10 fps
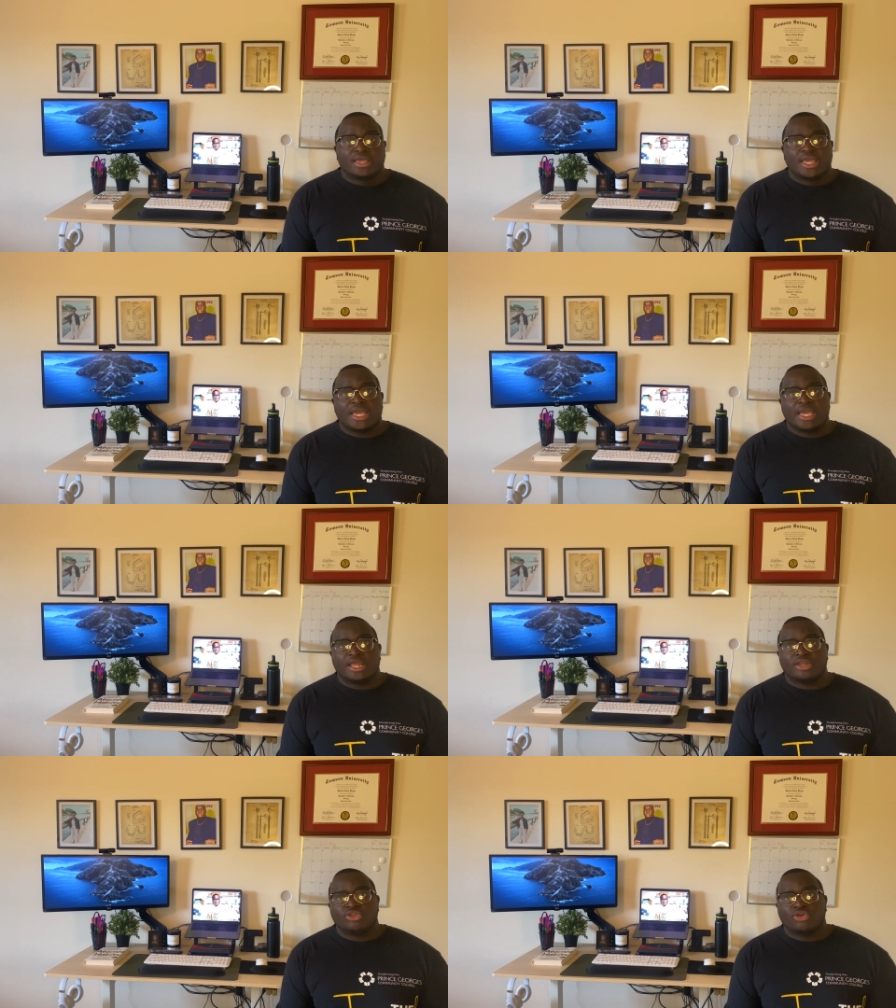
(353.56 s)

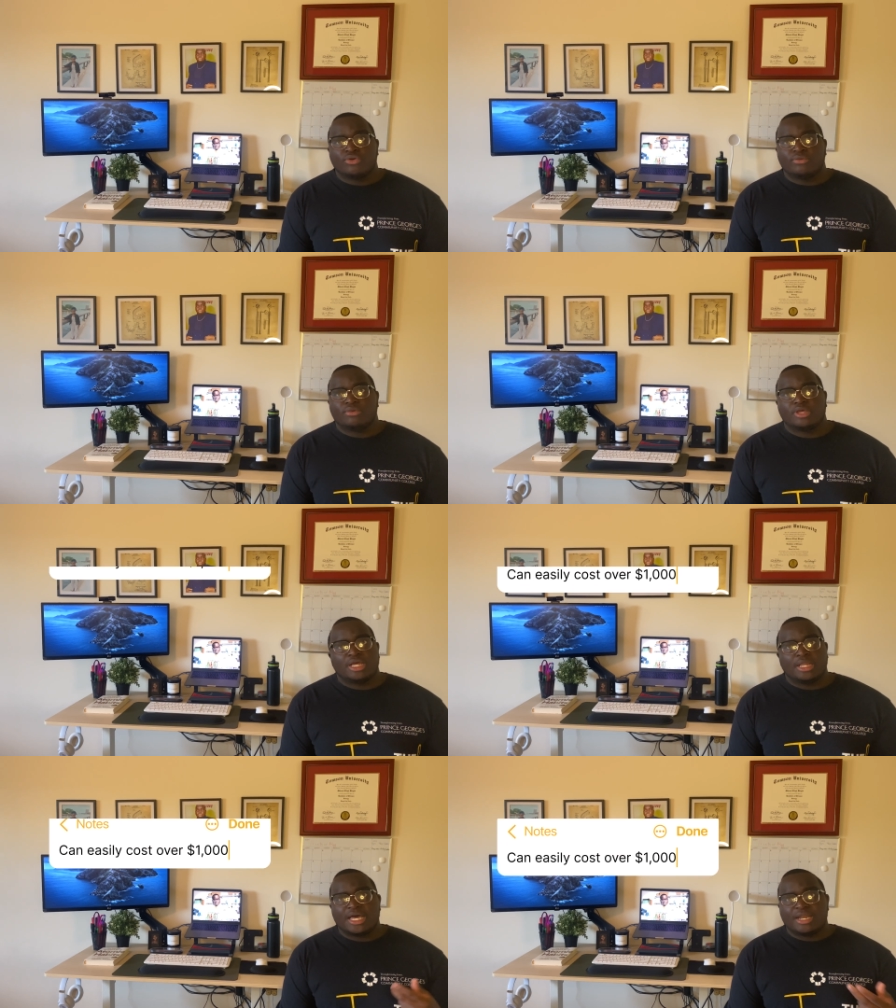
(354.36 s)
And, you know,
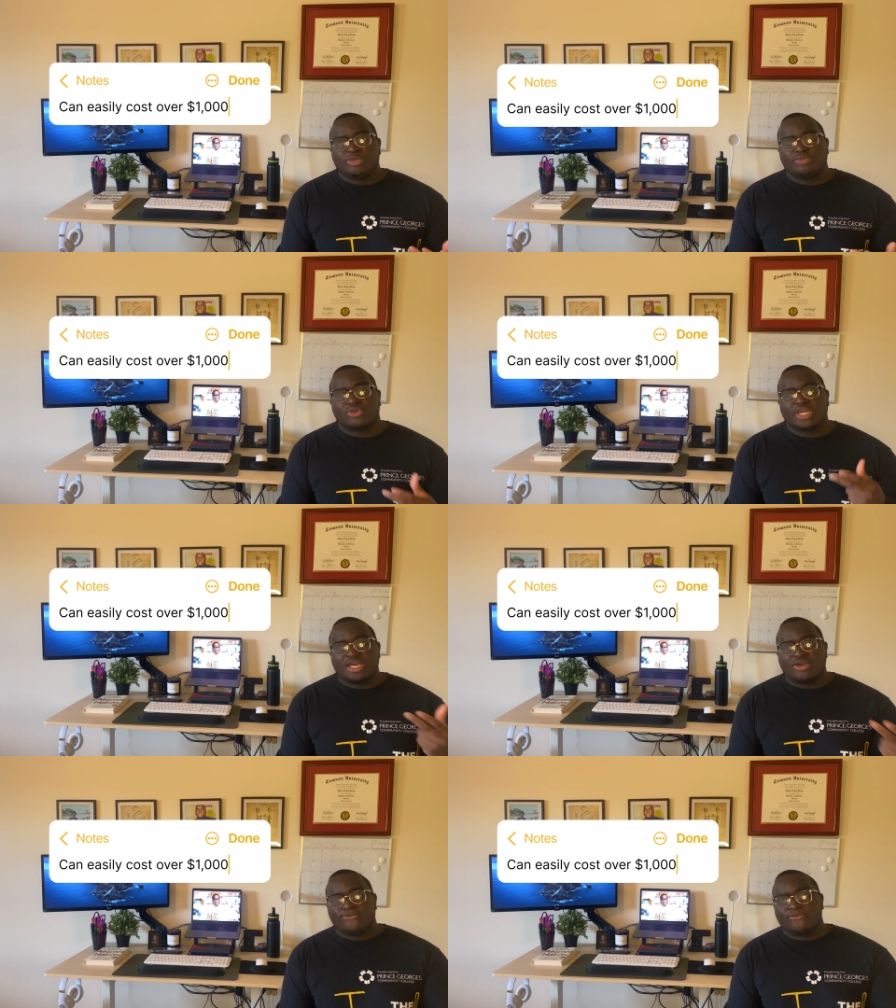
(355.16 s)
a lot of people
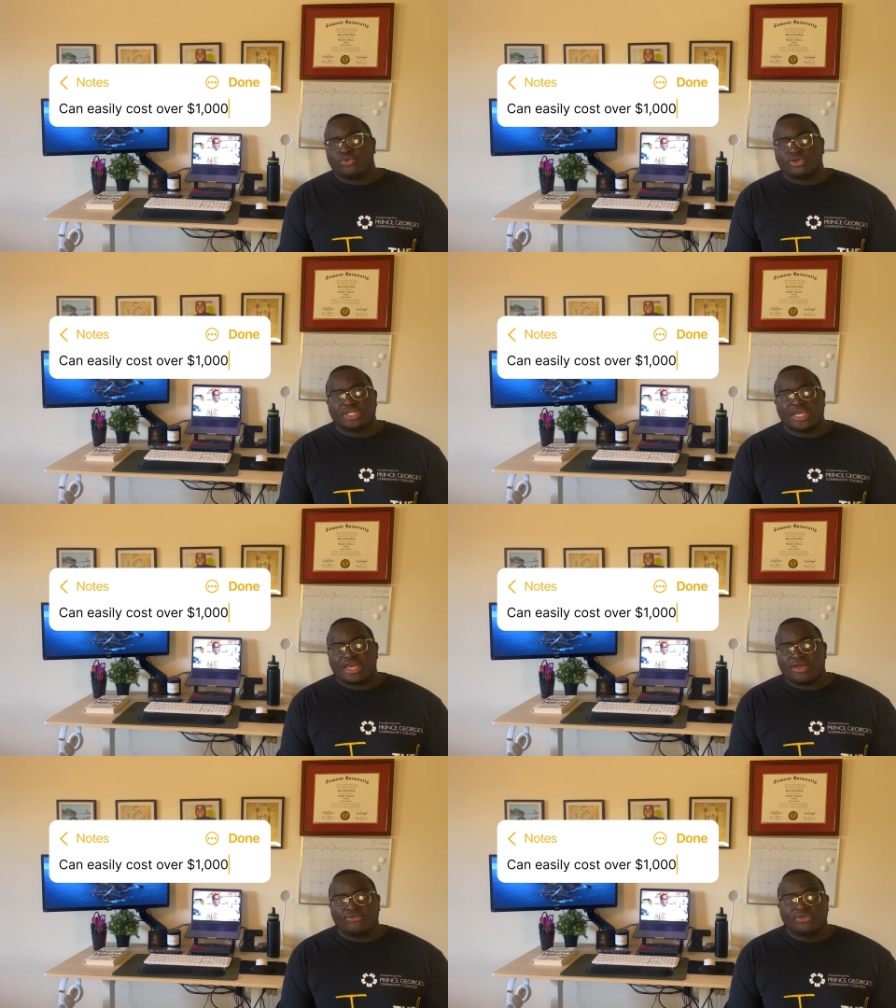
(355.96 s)
cannot afford to
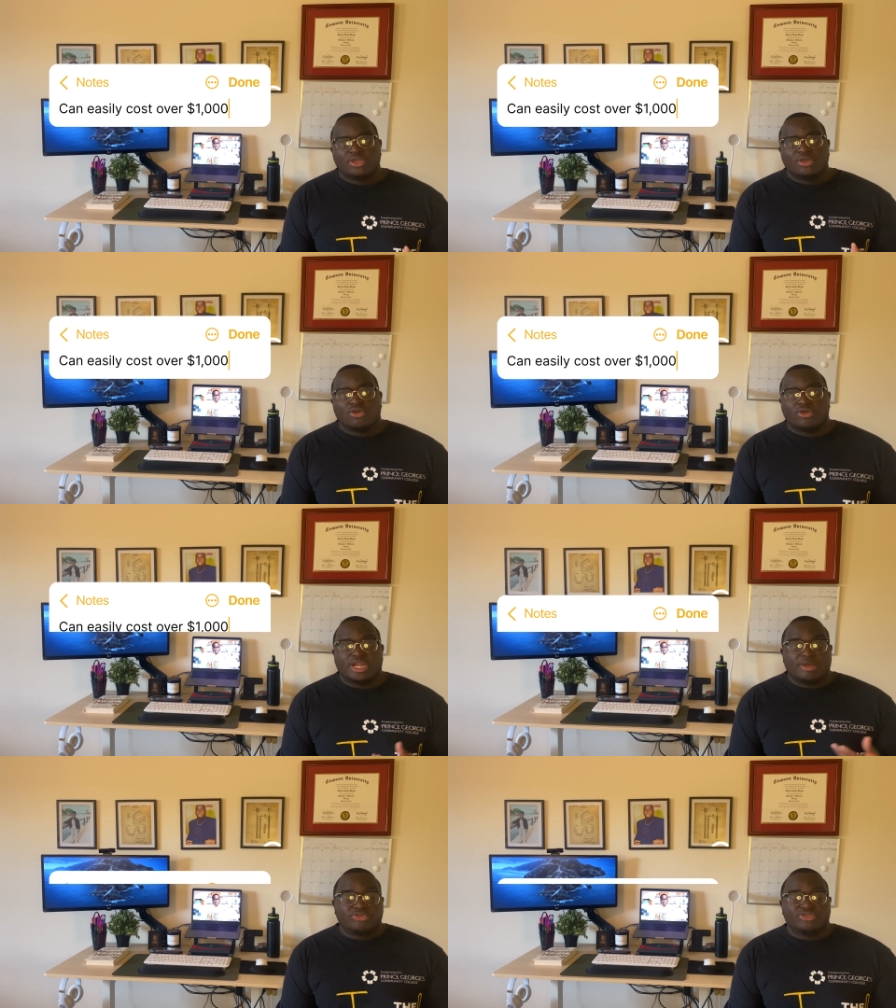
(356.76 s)
have, or are
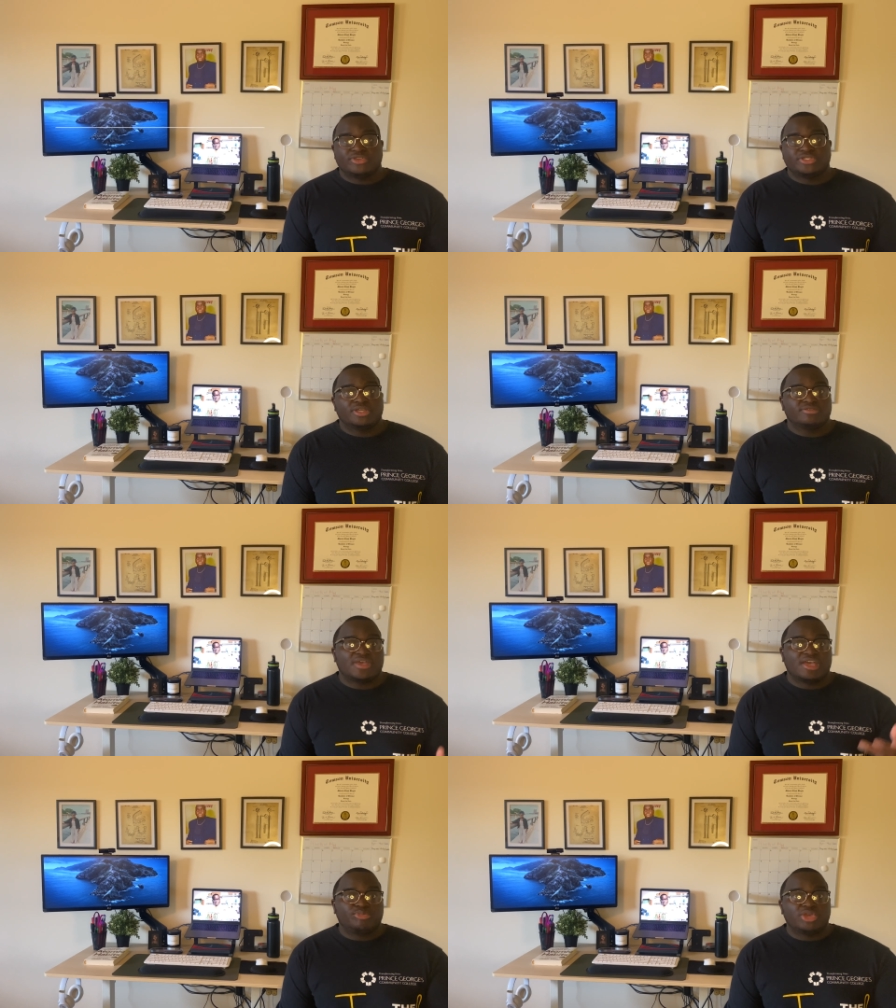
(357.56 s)
not privileged enough to
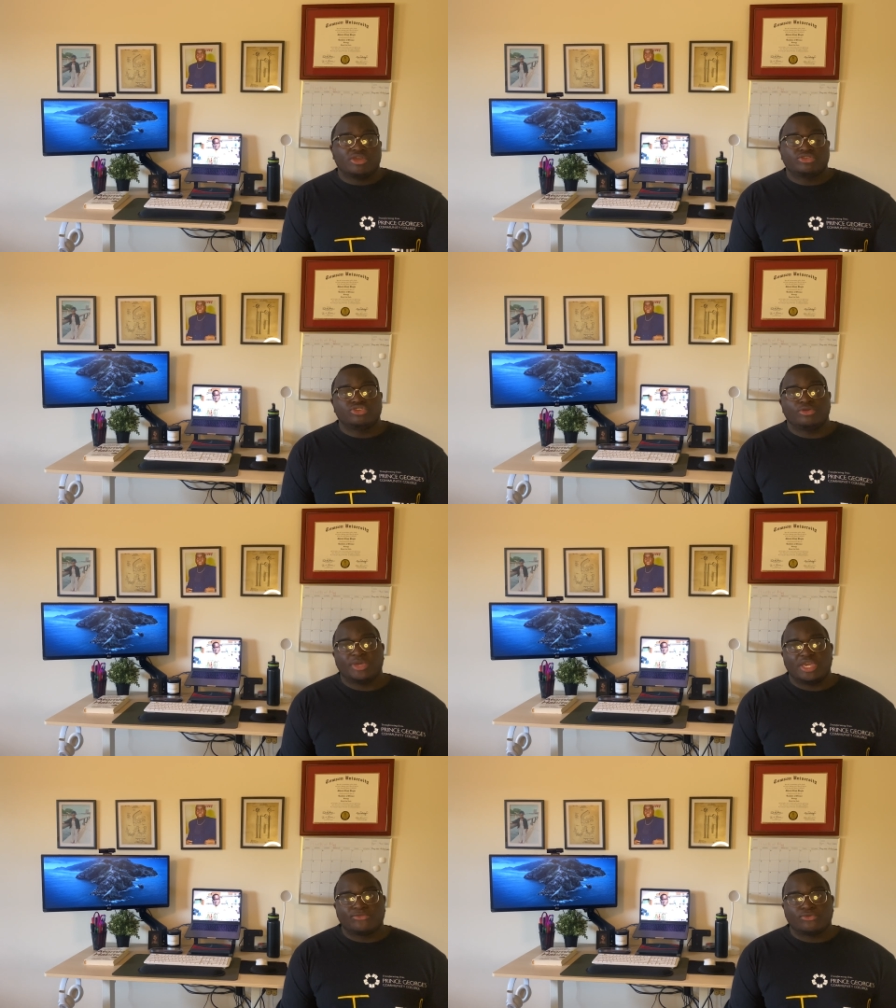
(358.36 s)
have parents who could
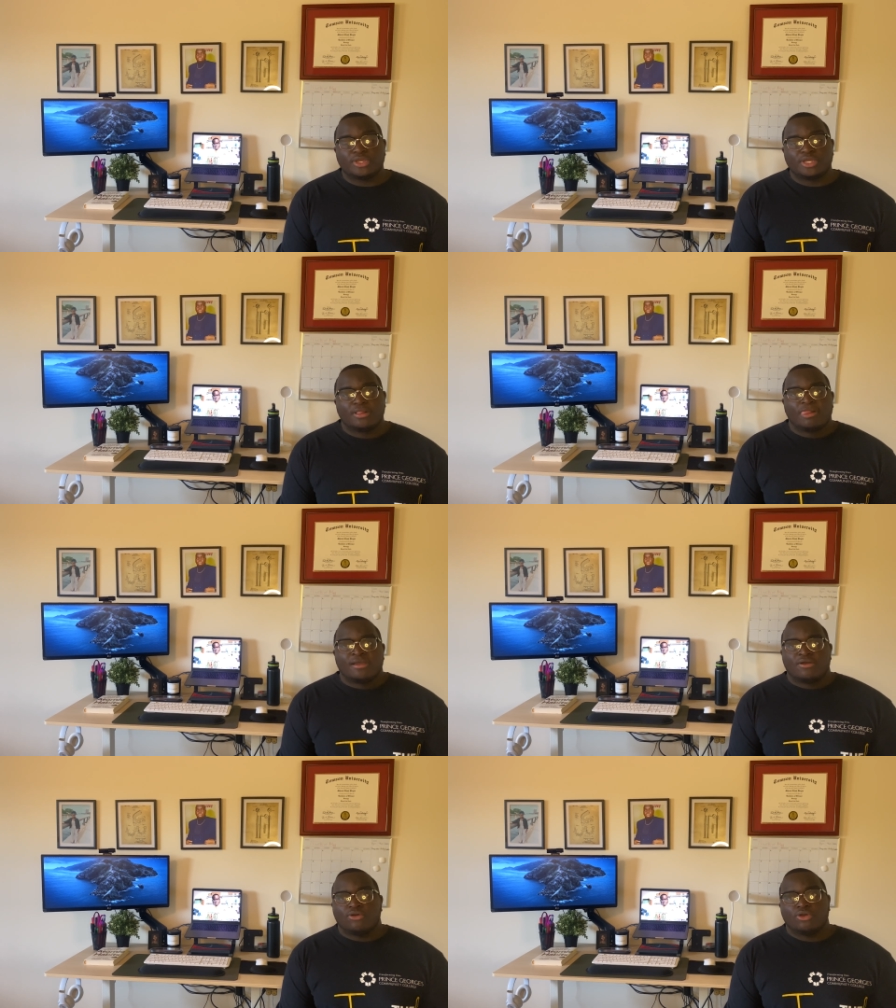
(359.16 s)
pay for it,
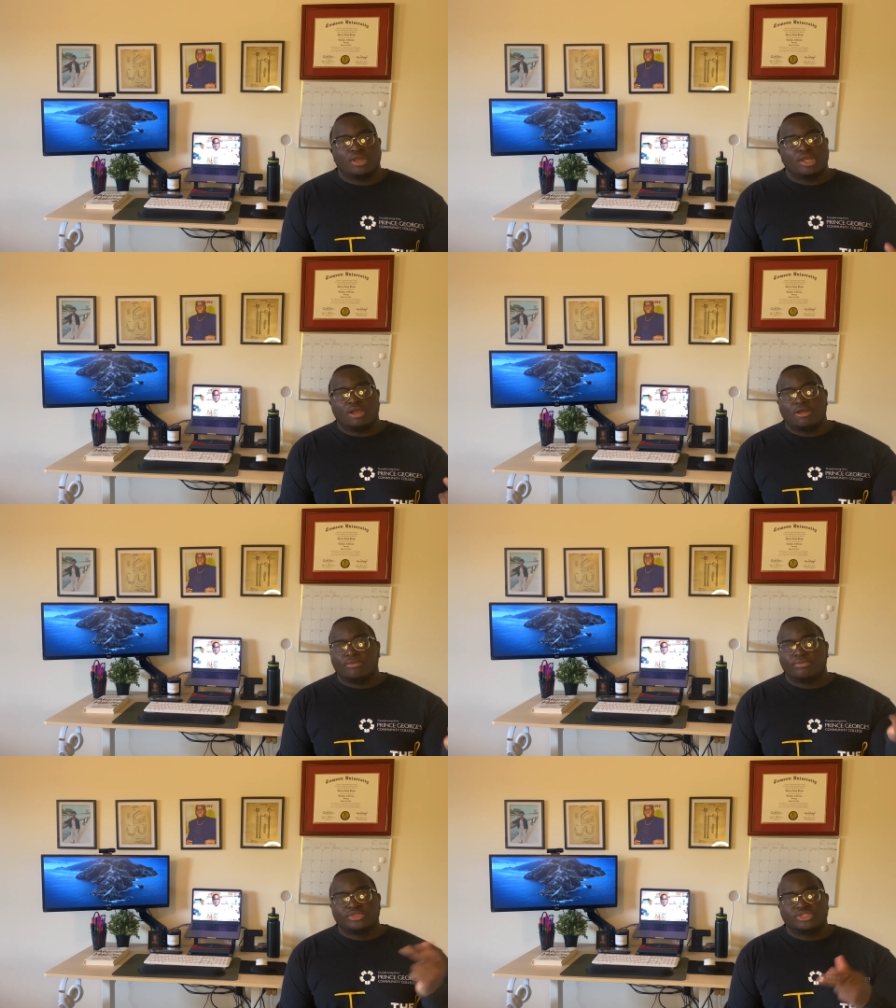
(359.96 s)
or
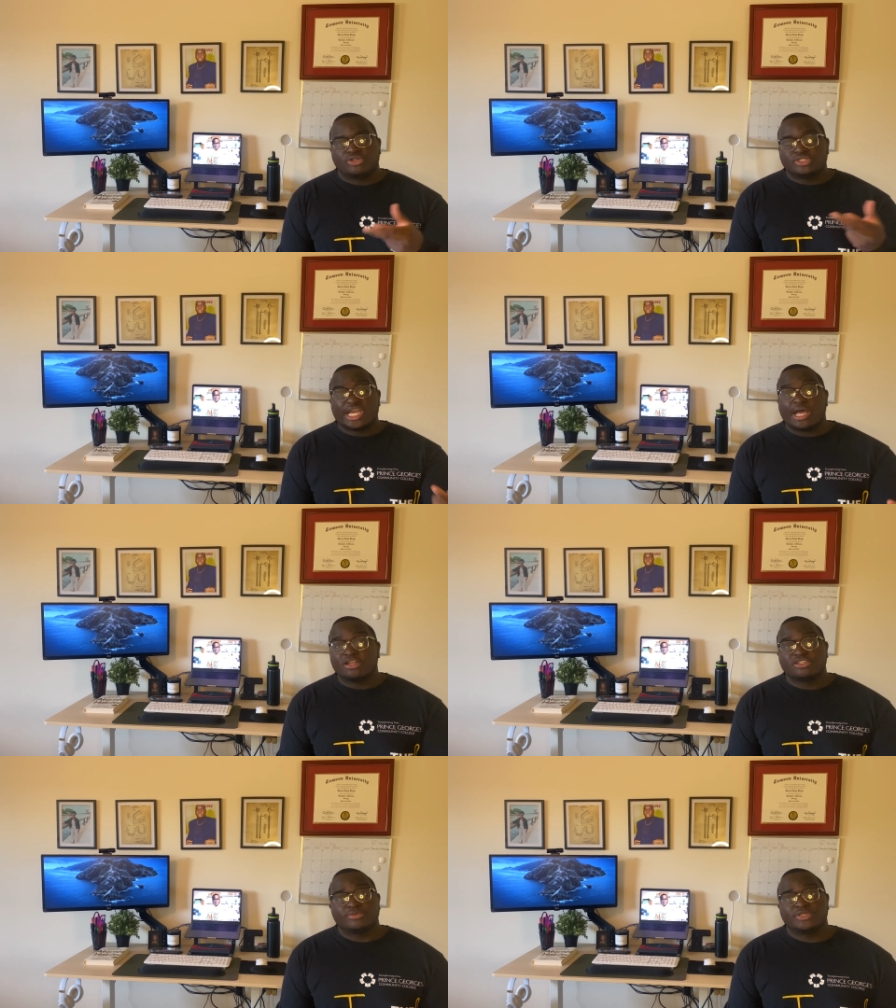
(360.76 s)
um, certain
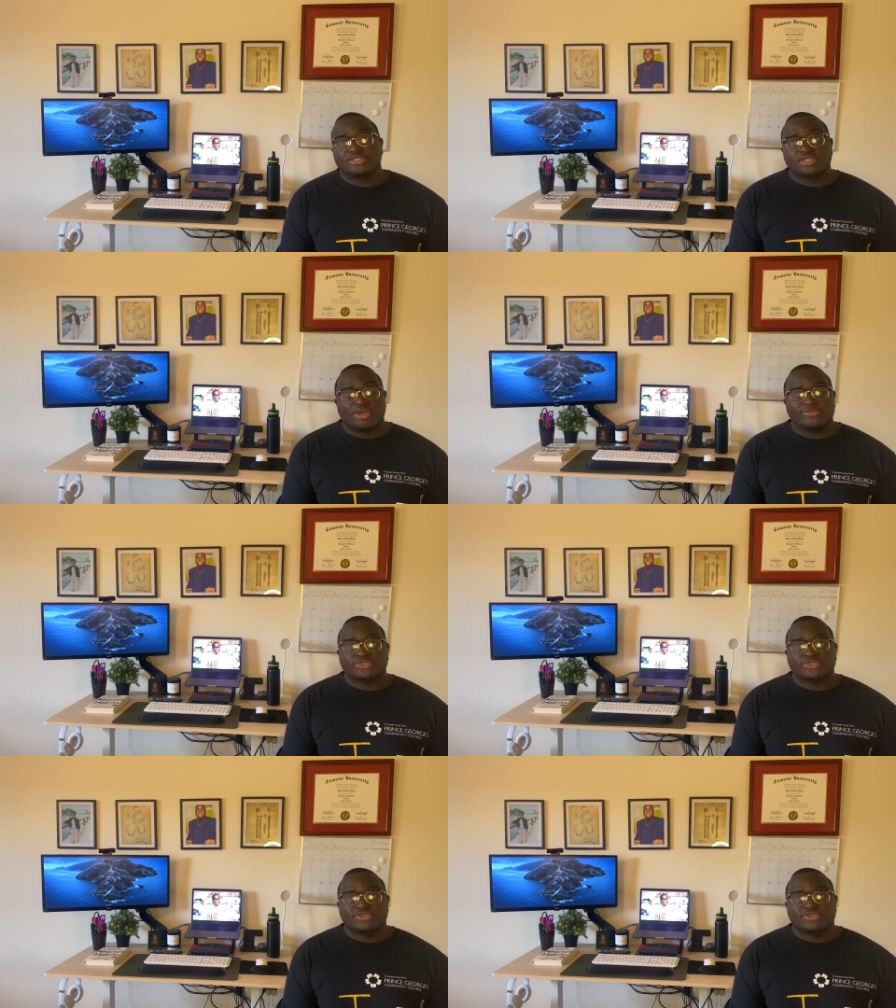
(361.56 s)
scholarships and stuff.